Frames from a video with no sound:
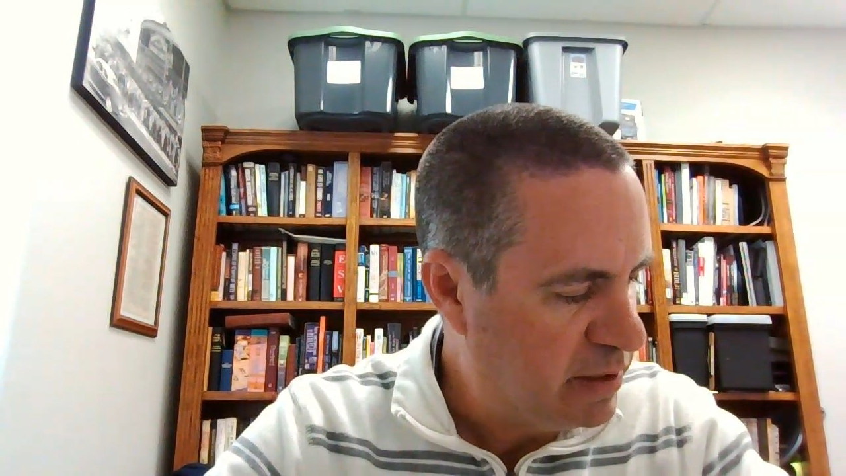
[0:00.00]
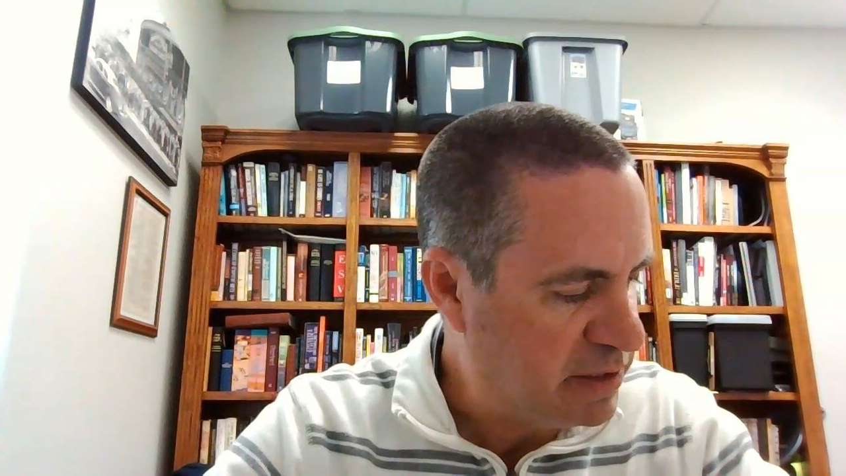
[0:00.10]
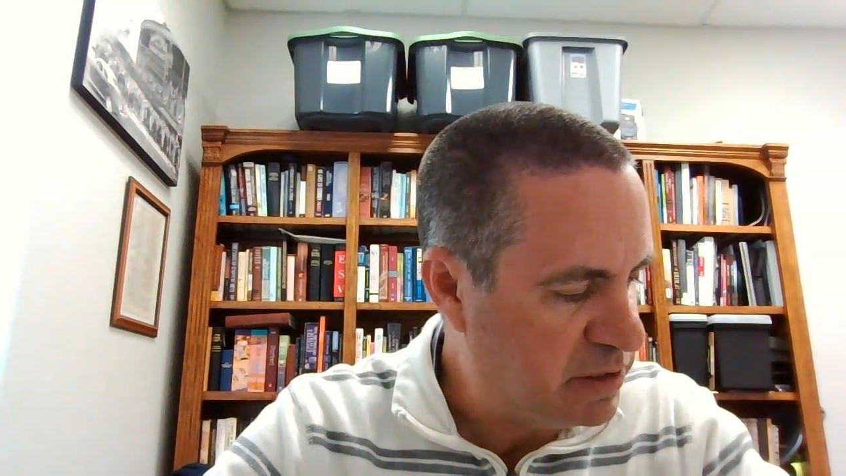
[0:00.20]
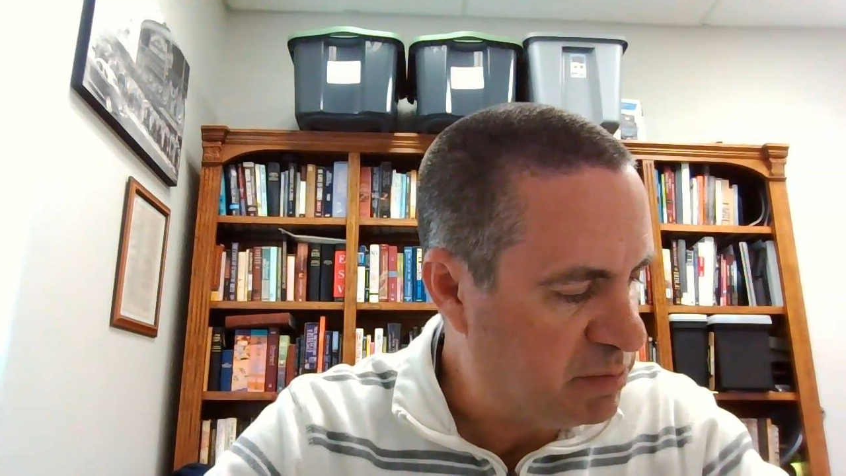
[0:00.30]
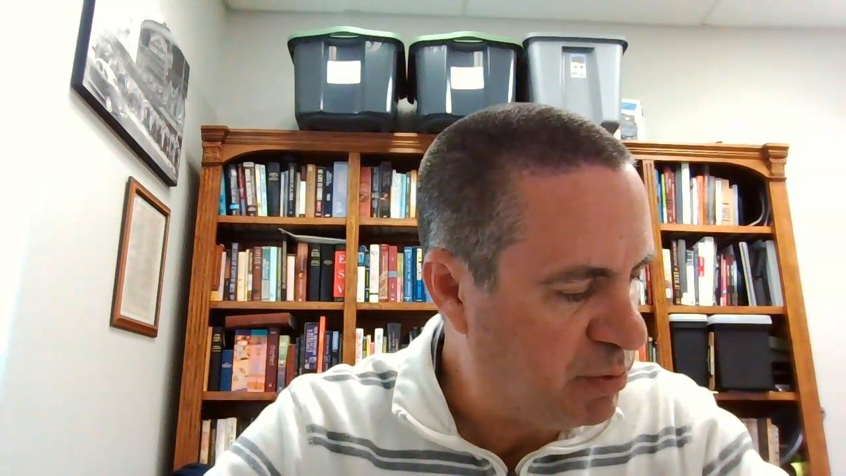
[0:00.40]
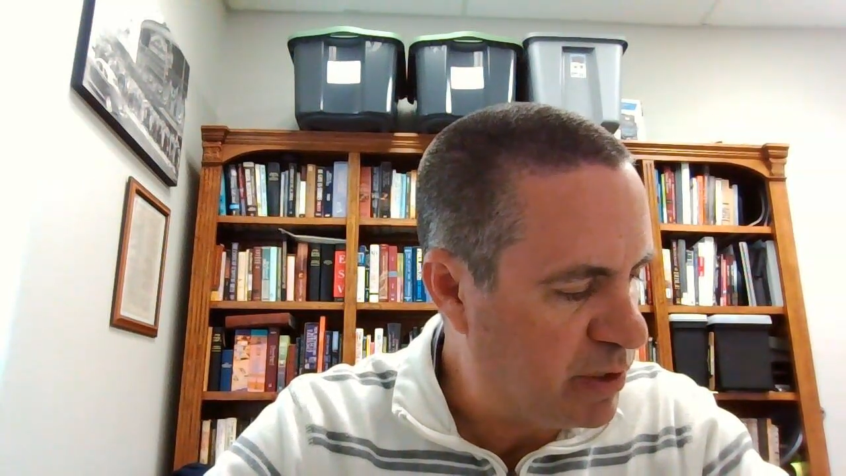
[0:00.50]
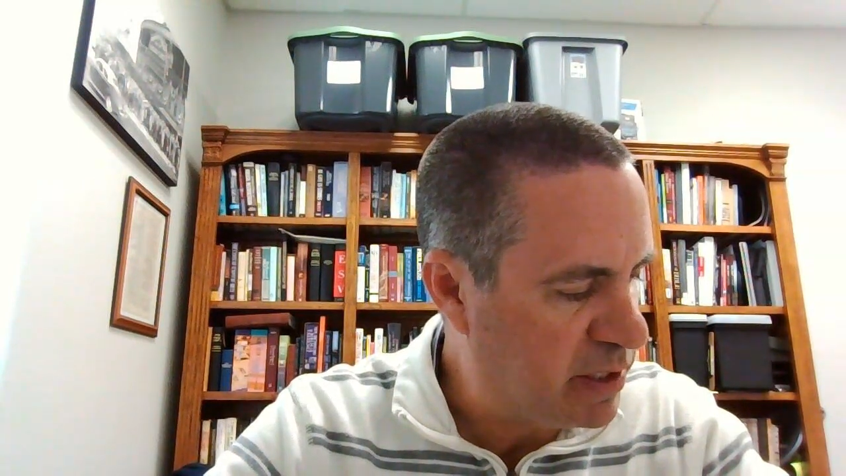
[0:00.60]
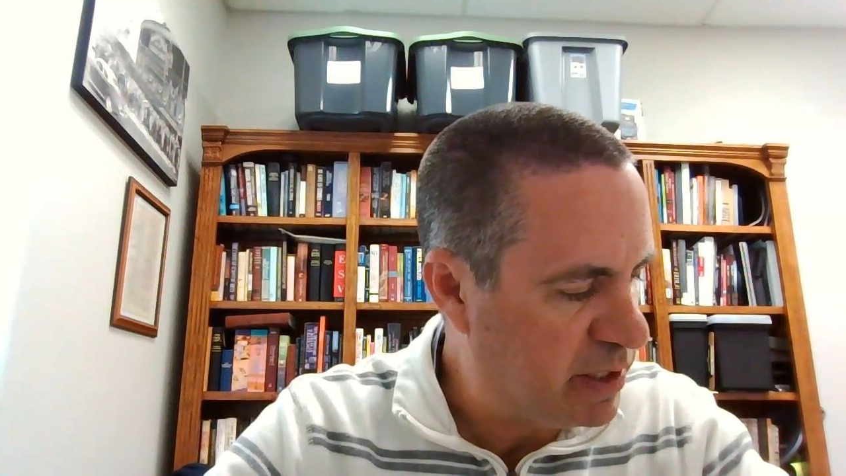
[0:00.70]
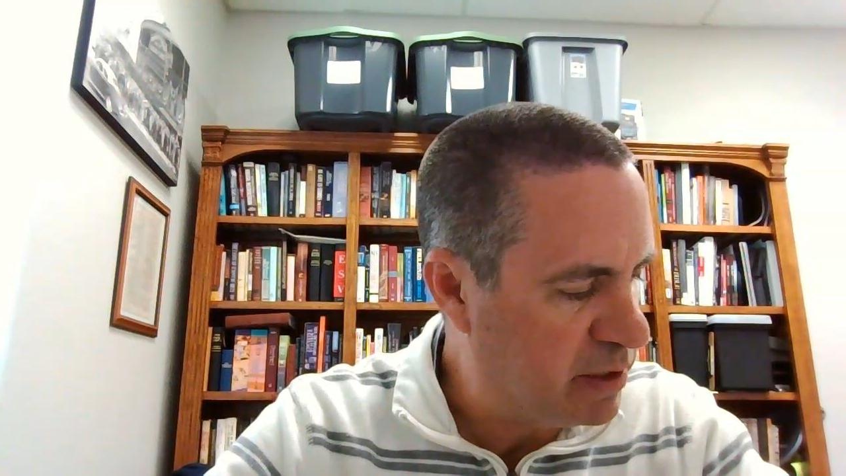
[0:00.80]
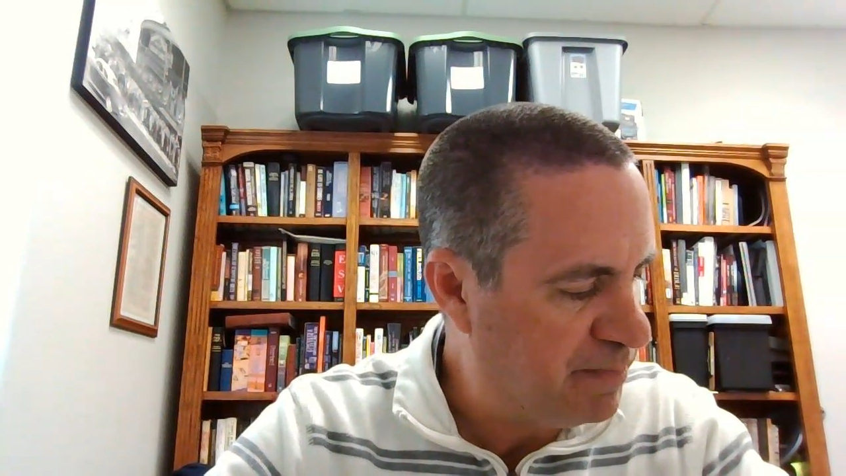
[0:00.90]
that's his
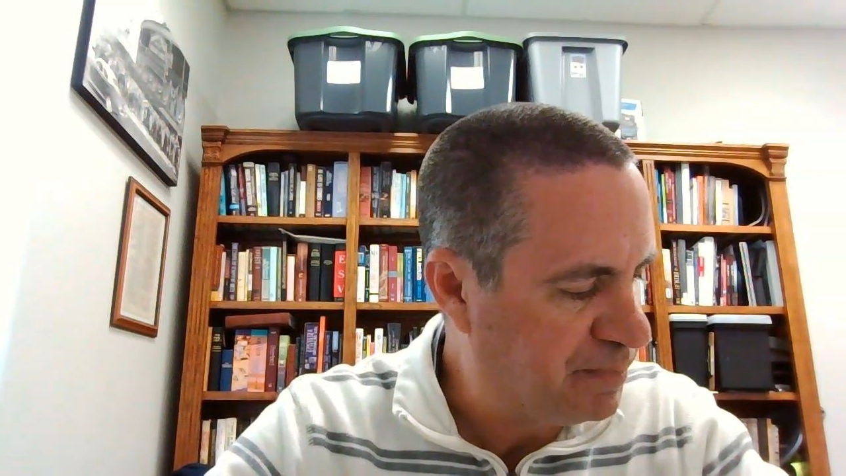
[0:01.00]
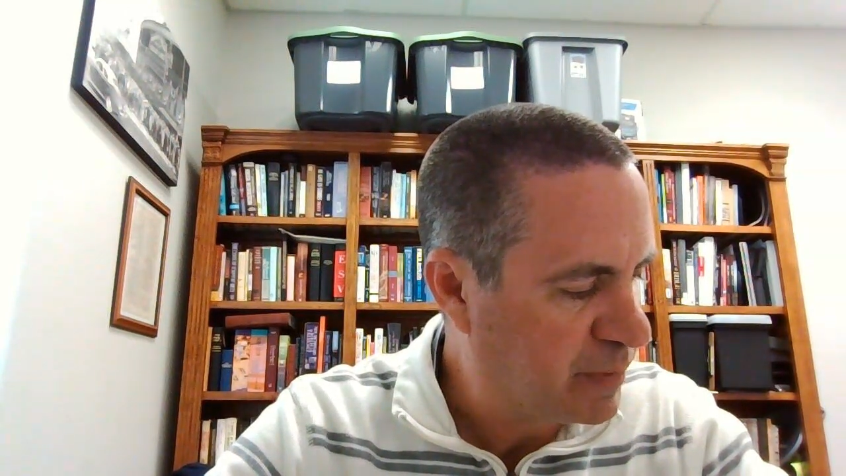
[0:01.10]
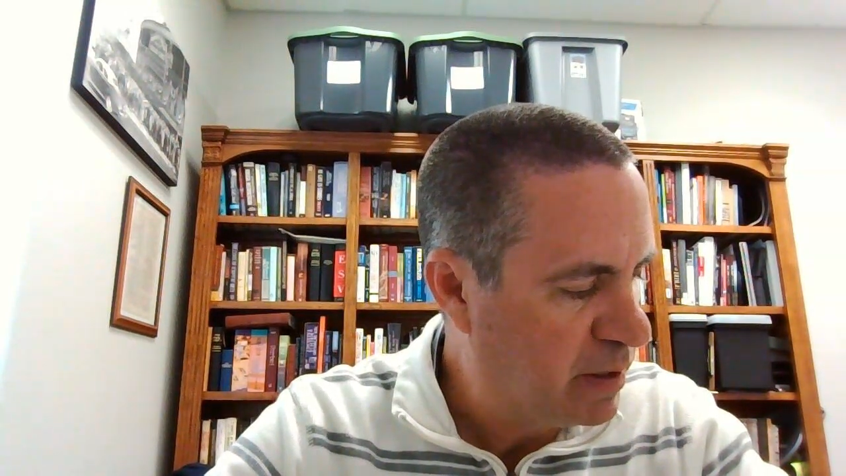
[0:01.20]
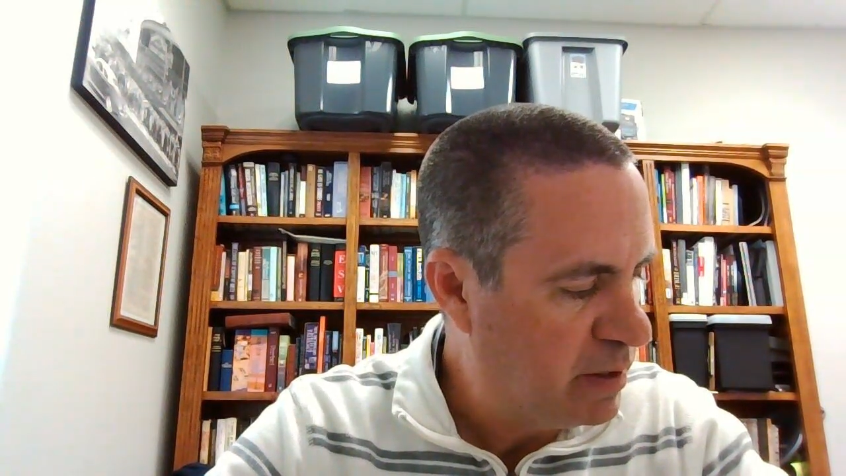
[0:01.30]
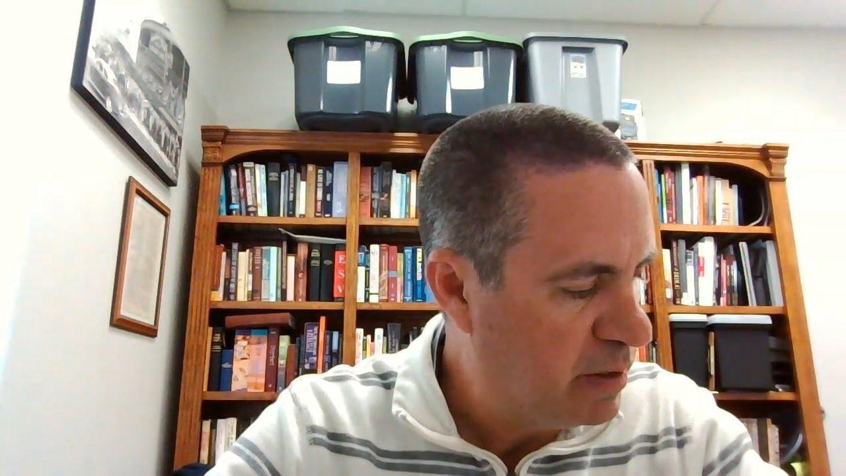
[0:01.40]
point here.